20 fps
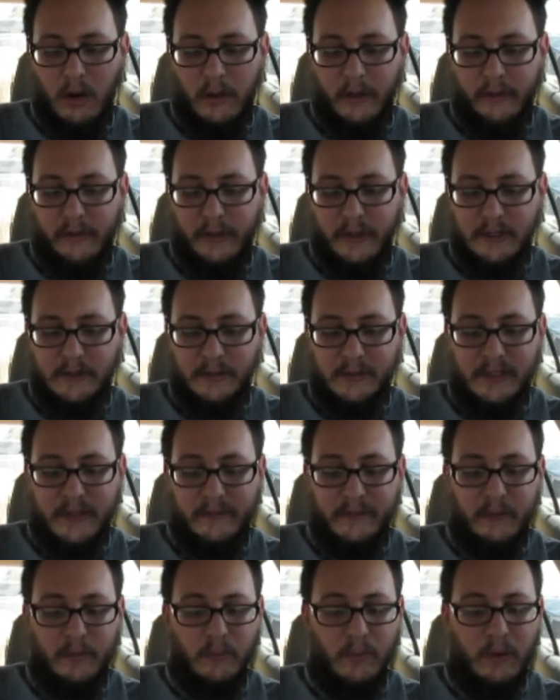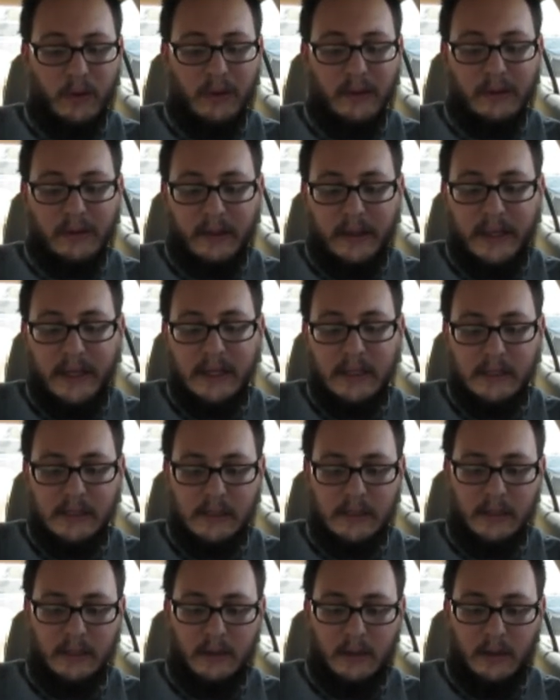this was even
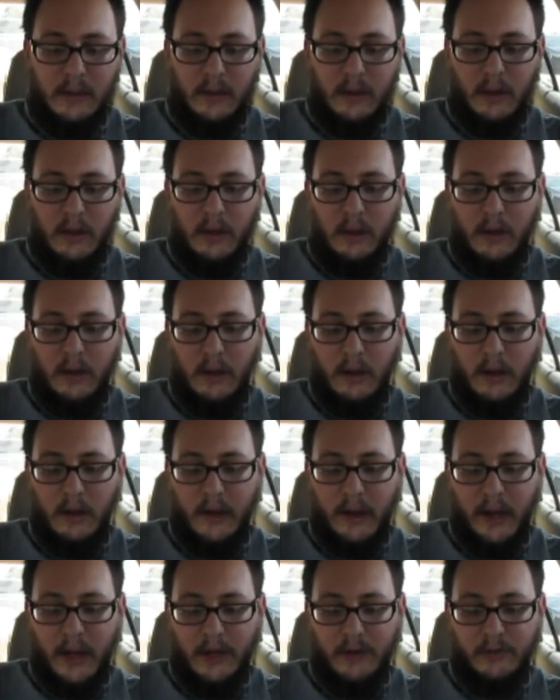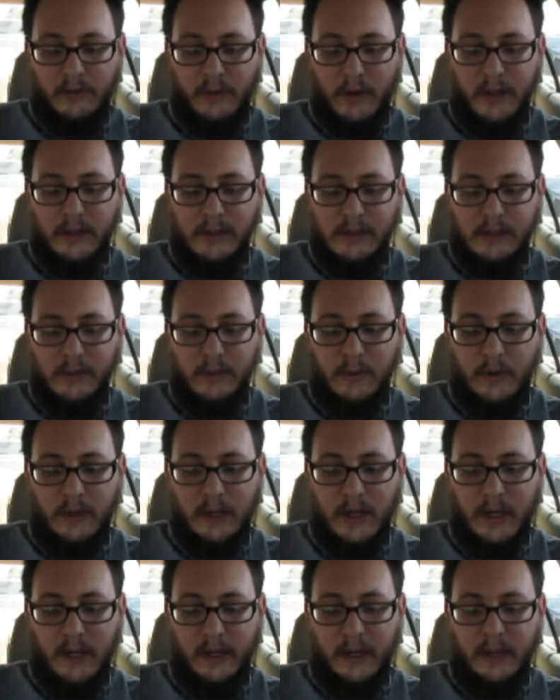released on Android. So we're
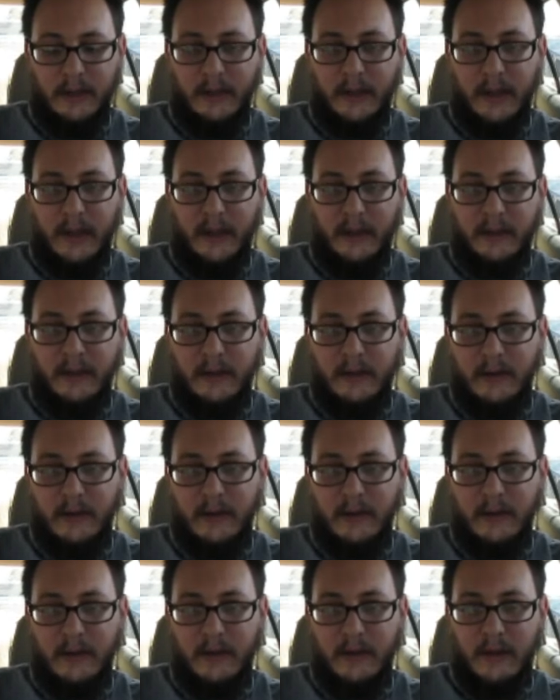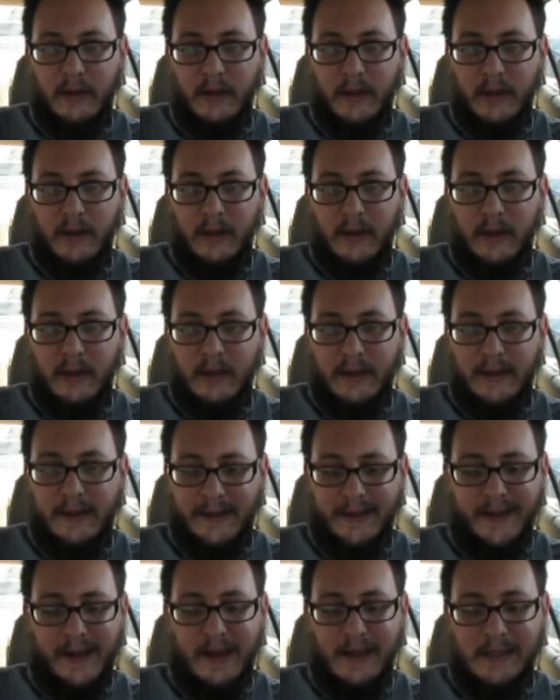talking like
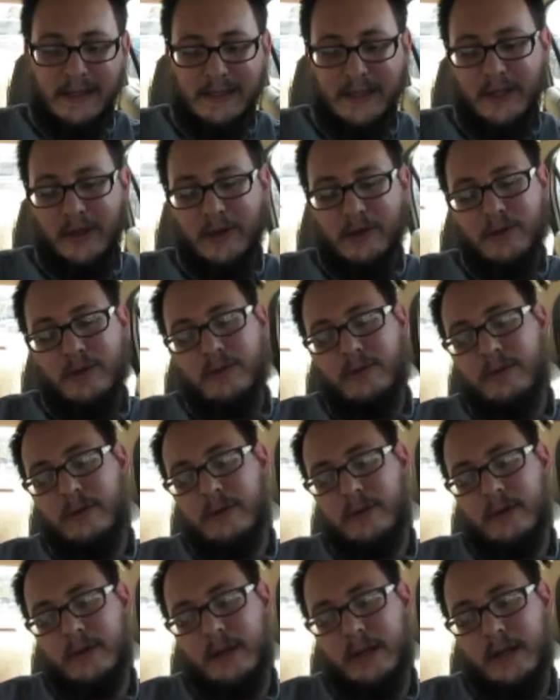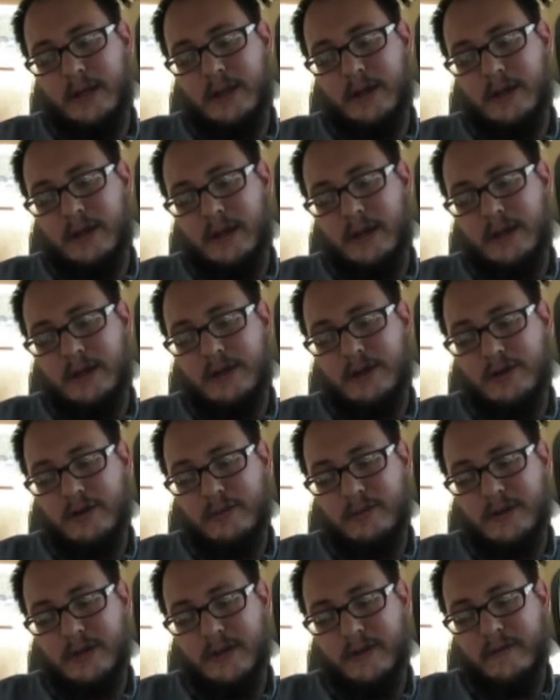eons ago in
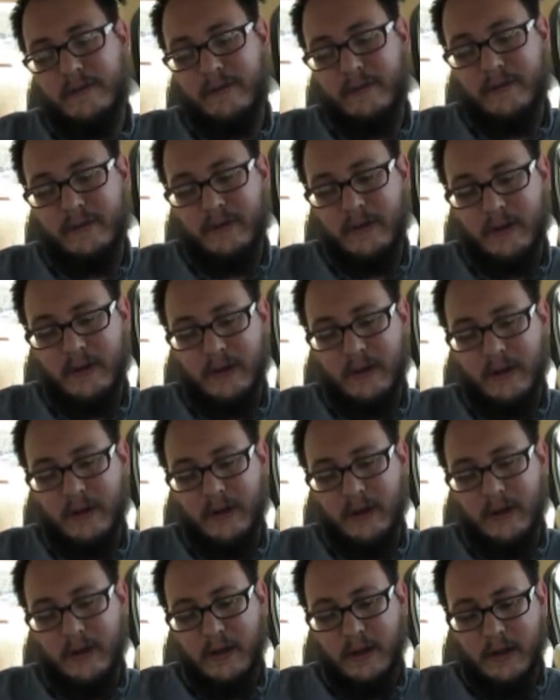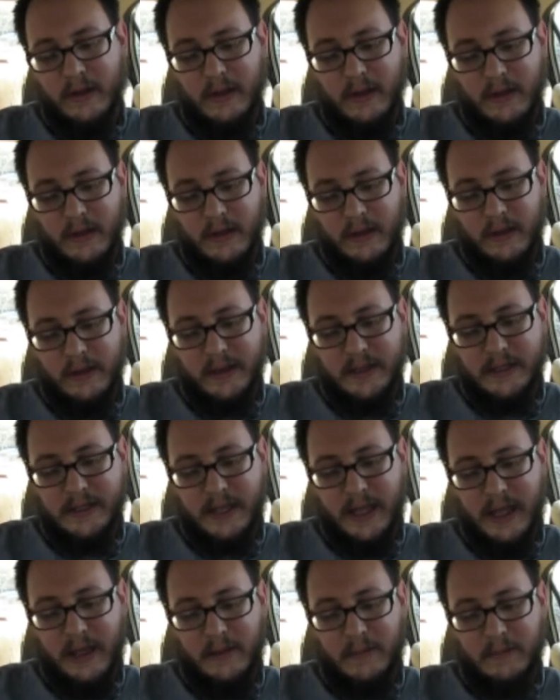terms of this
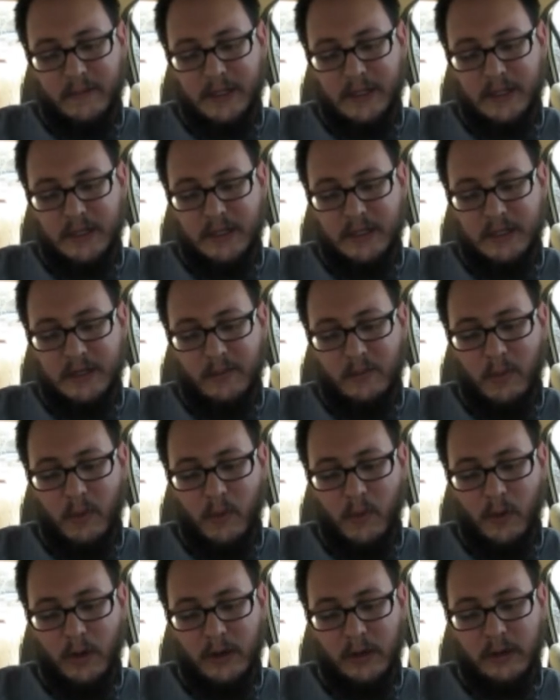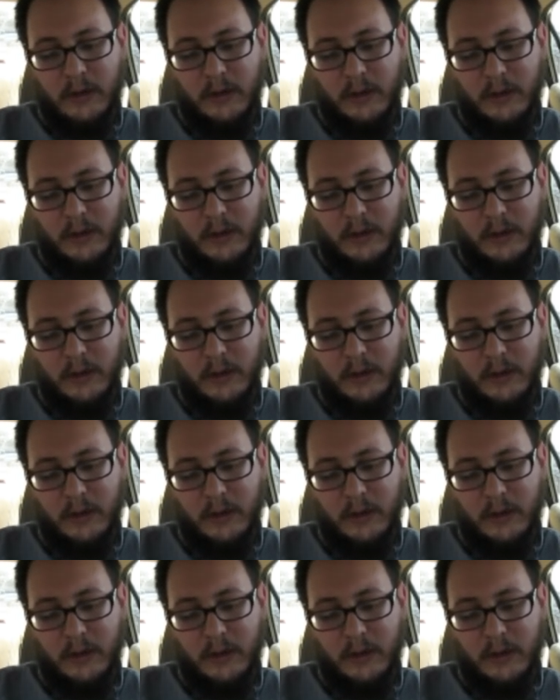game's support.